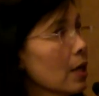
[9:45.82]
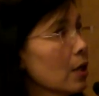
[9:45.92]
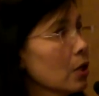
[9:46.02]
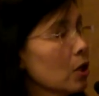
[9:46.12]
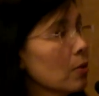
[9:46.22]

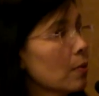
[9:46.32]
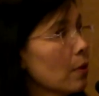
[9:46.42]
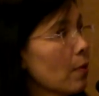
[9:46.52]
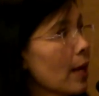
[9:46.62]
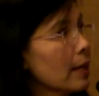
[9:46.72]
to
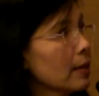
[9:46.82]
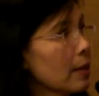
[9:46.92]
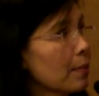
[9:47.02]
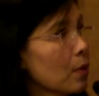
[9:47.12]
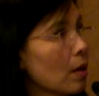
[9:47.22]
prevent the
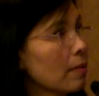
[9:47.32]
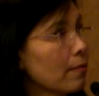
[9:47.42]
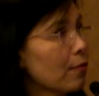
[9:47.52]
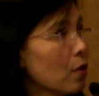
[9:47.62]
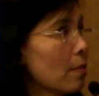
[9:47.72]
problem
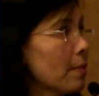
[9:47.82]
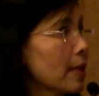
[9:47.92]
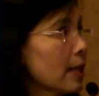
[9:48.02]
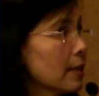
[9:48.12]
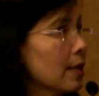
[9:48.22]
from
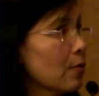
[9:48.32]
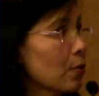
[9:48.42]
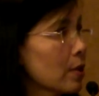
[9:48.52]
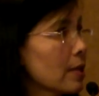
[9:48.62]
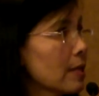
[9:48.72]
getting
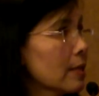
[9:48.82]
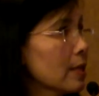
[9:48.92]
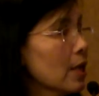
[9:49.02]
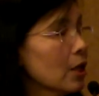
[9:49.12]
worse,